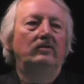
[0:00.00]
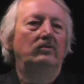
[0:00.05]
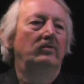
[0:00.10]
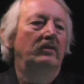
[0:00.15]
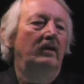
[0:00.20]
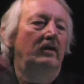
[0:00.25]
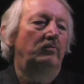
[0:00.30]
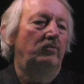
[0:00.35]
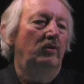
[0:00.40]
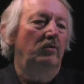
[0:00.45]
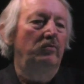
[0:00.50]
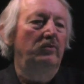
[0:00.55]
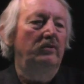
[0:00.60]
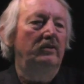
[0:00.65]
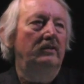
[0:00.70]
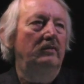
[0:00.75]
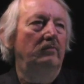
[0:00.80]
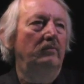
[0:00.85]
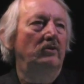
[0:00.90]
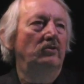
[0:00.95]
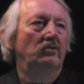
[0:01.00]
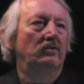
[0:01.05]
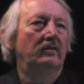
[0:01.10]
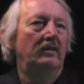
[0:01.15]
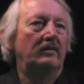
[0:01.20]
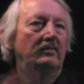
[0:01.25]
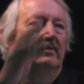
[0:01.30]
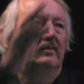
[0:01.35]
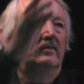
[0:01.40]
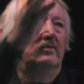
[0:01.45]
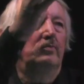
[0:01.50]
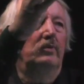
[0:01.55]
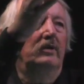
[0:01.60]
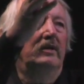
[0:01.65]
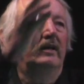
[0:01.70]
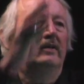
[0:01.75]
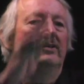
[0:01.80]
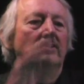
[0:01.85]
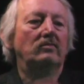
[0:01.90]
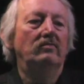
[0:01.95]
to that probability measure. That's an
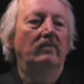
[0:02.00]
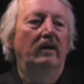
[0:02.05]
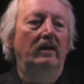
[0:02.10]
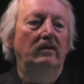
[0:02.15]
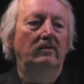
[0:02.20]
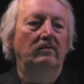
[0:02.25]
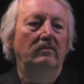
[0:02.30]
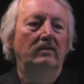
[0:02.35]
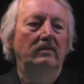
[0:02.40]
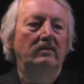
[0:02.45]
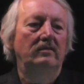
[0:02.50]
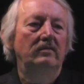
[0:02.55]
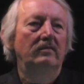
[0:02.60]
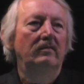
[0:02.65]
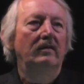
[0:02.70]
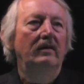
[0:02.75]
expectation value, right?